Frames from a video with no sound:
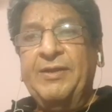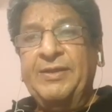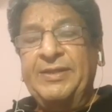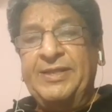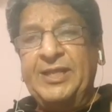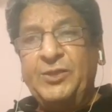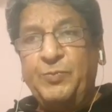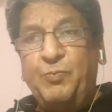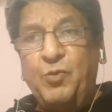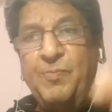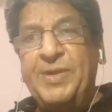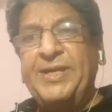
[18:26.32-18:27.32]
this
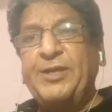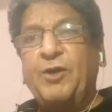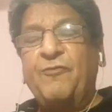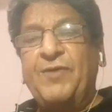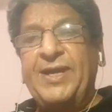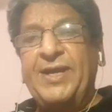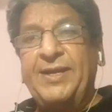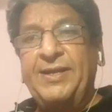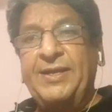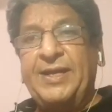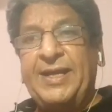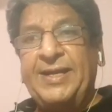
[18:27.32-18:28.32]
movement of
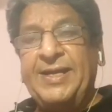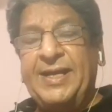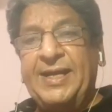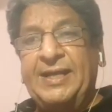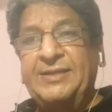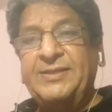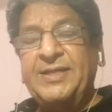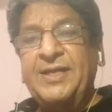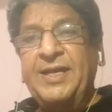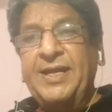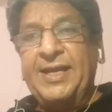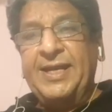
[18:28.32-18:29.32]
anions
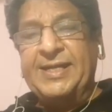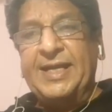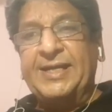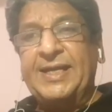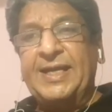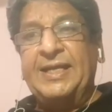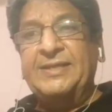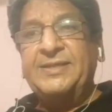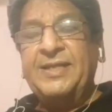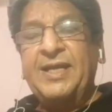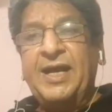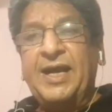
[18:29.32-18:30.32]
and cations
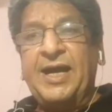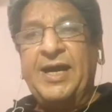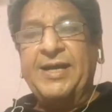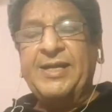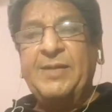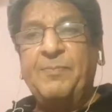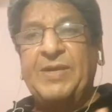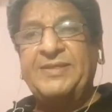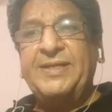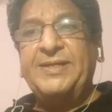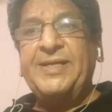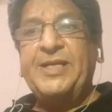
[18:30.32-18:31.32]
are
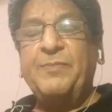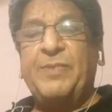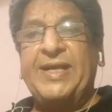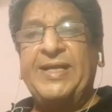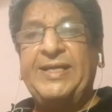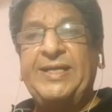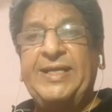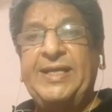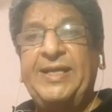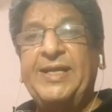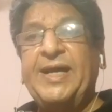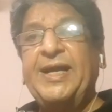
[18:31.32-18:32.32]
represented by
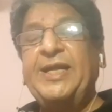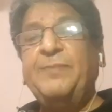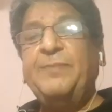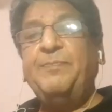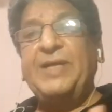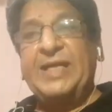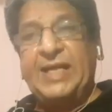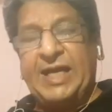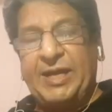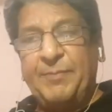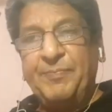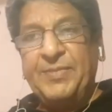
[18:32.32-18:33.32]
Ida and Pingala.
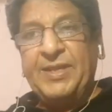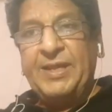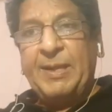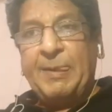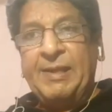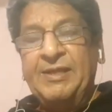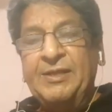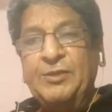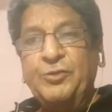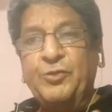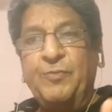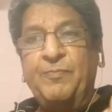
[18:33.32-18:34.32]

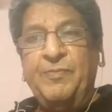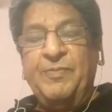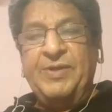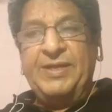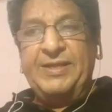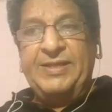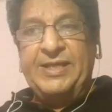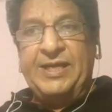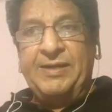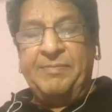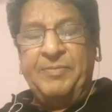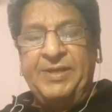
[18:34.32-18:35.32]
So
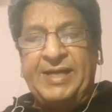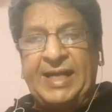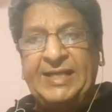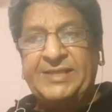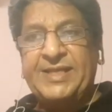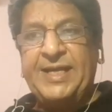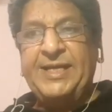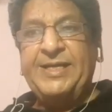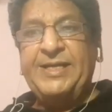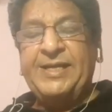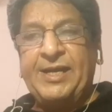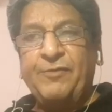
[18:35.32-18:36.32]
the right side,
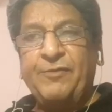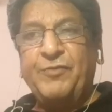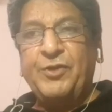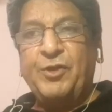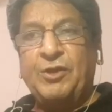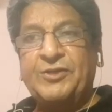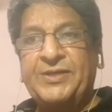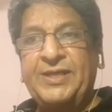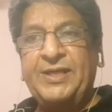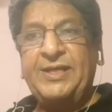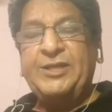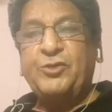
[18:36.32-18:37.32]
right of the
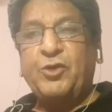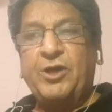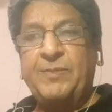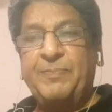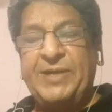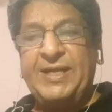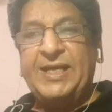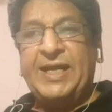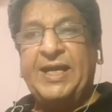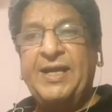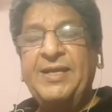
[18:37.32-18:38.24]
nostril is called Pingala,